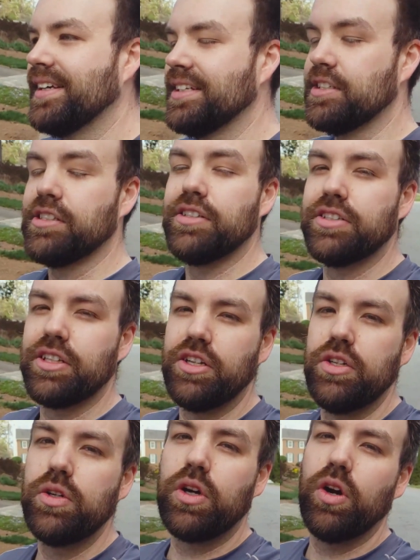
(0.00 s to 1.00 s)
So there's a
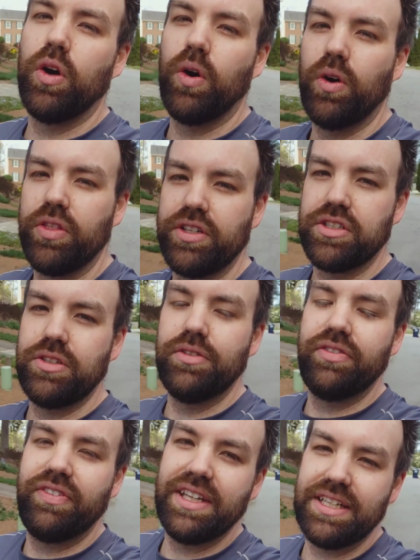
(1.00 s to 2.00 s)
new goal. There's a new
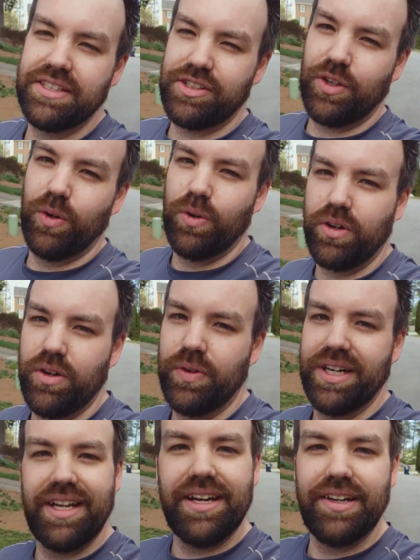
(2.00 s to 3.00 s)
fitness goal
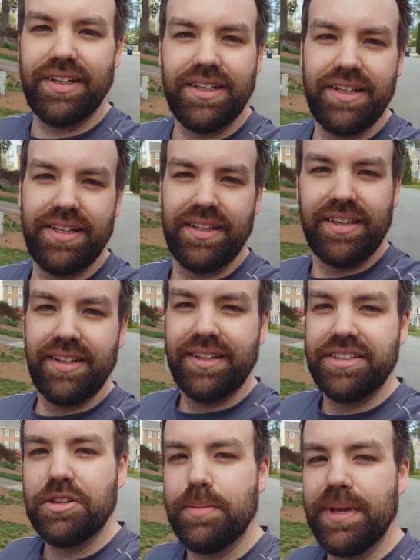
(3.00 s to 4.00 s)
going
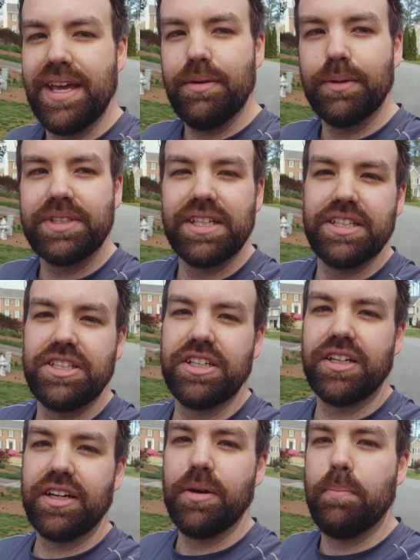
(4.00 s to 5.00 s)
down to be able to
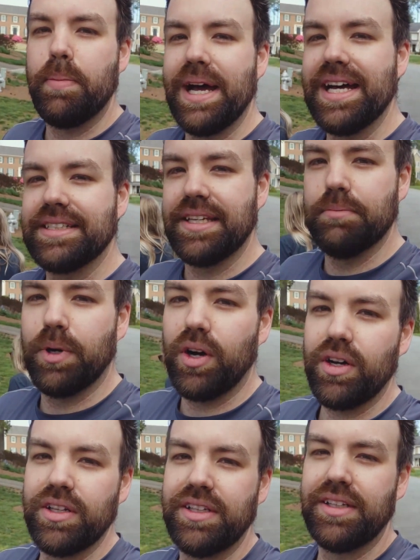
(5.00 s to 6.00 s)
dunk a
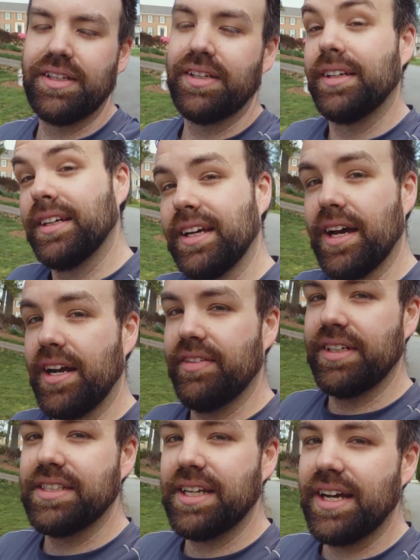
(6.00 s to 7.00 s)
basketball. Kind of
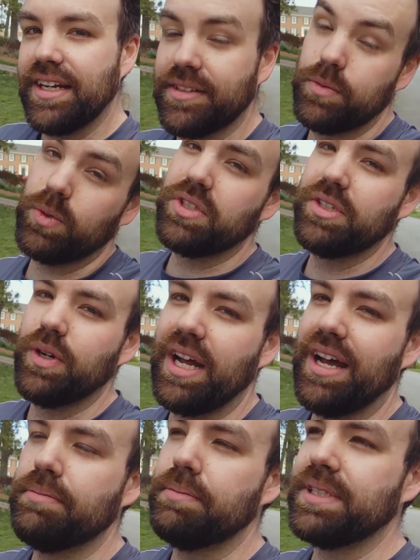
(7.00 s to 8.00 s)
exciting. We'll see what
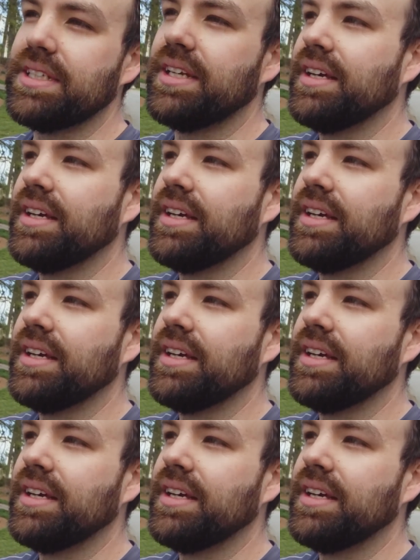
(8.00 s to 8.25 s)
happens.